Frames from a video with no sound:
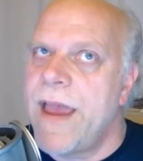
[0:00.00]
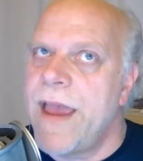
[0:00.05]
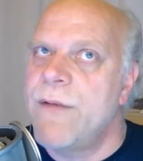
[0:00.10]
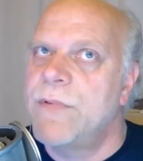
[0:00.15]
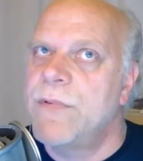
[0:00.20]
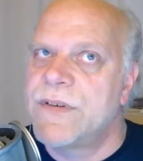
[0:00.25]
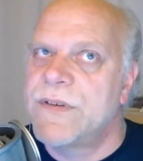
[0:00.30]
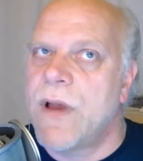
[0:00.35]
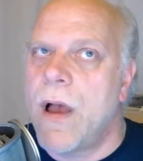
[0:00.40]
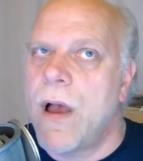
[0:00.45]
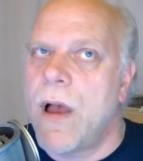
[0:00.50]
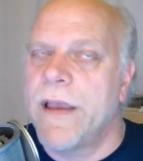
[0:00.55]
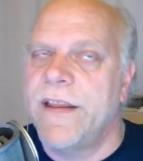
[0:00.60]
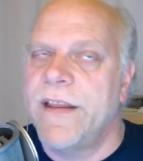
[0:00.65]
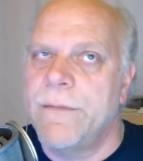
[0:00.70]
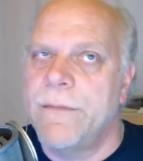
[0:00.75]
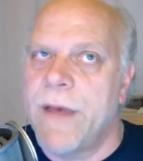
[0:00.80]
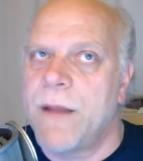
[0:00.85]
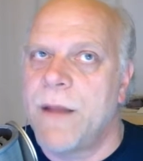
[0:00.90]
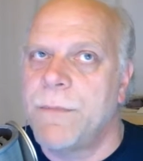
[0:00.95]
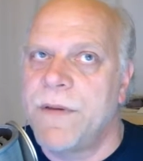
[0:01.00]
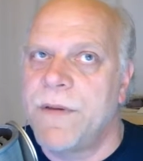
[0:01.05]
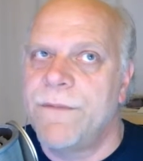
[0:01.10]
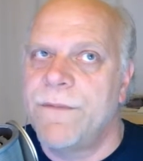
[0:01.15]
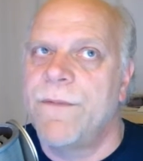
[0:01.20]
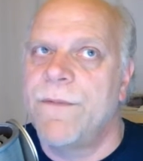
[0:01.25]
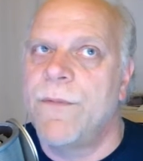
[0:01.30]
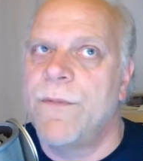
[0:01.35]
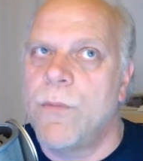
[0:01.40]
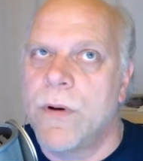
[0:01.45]
I was talking
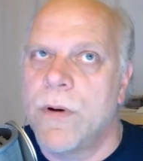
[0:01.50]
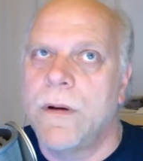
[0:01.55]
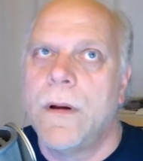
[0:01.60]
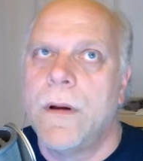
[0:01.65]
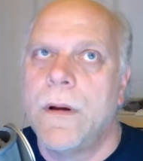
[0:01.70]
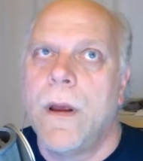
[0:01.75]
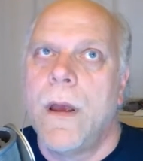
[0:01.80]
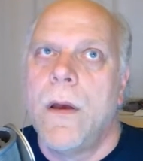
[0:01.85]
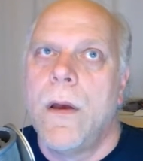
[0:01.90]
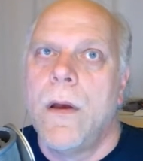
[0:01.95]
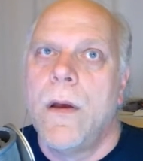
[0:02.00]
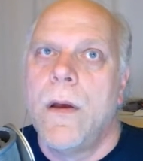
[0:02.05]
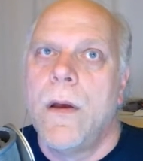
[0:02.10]
about before,